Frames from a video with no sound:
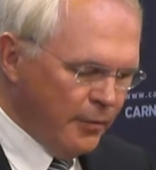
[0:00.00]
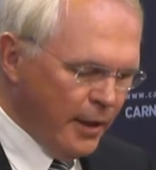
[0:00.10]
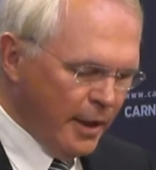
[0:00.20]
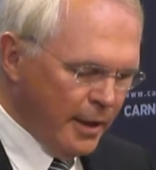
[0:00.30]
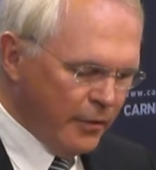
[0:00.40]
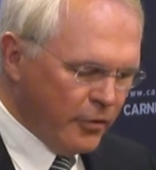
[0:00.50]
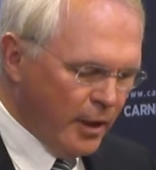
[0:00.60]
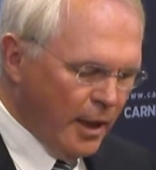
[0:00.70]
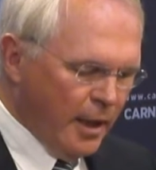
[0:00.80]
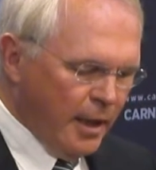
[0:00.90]
That is,
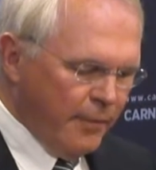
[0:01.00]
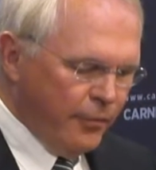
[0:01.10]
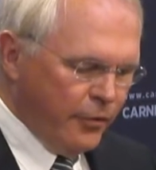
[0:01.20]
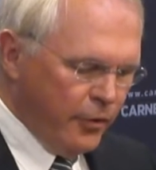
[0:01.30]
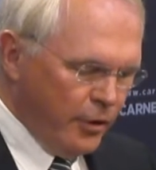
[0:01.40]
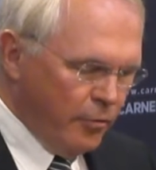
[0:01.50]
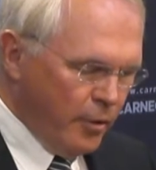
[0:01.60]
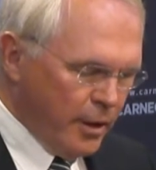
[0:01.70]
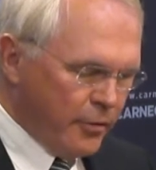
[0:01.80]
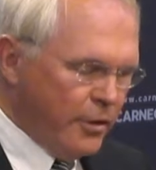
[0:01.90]
the
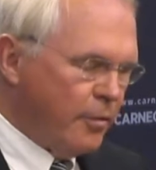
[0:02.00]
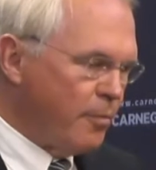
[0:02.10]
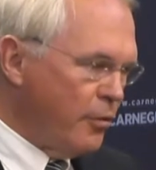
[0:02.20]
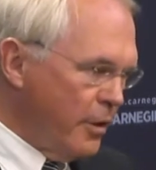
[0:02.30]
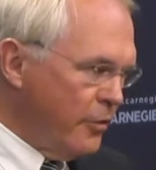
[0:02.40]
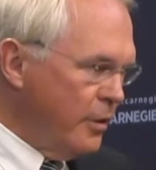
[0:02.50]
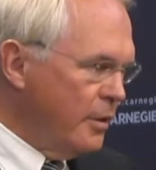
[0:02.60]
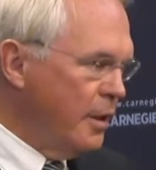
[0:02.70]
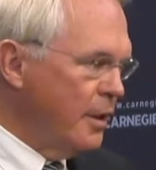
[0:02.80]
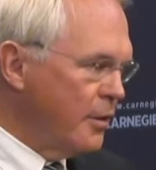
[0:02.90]
U.S. is
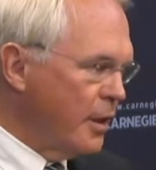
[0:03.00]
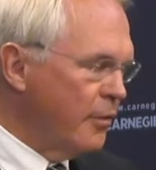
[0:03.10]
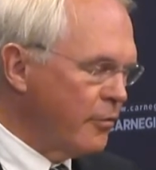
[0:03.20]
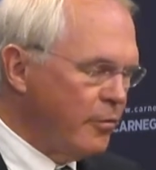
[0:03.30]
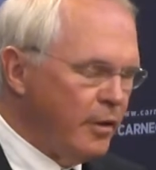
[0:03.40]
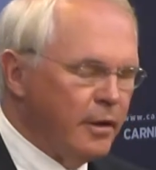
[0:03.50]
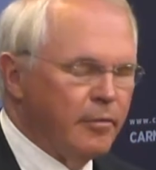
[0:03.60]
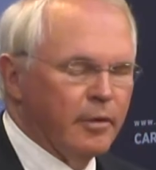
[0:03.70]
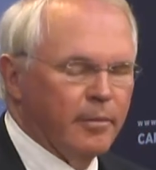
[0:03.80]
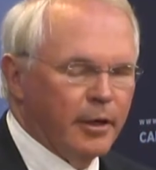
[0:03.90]
present in South Korea
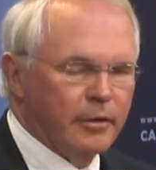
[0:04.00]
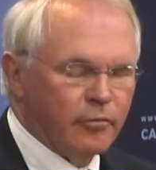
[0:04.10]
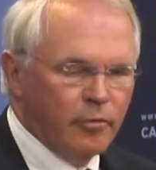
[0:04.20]
with about